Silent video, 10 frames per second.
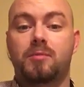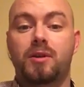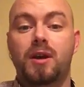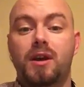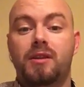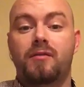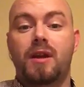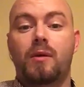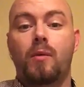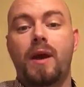But there
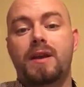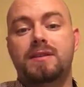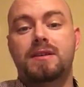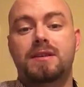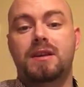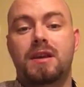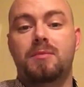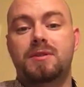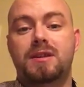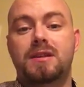are ways that you can keep
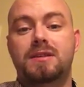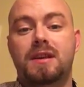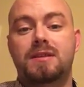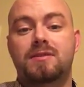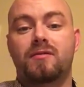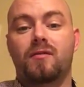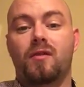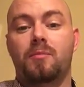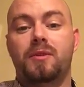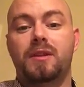your skill set and so
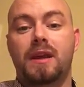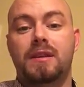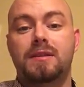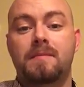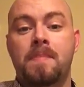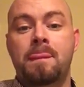up to date.